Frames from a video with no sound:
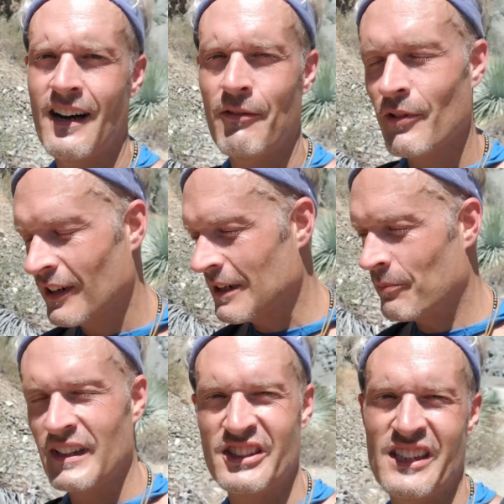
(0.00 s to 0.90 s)
I really
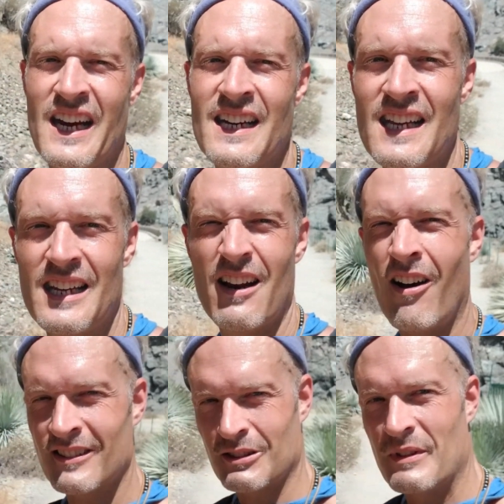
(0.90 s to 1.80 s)
appreciate it. It'd
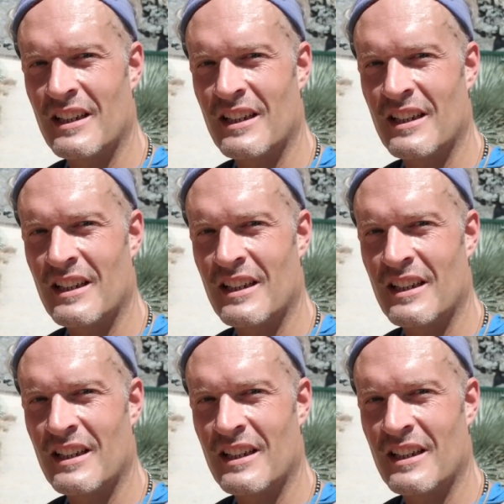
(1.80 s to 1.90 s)
also be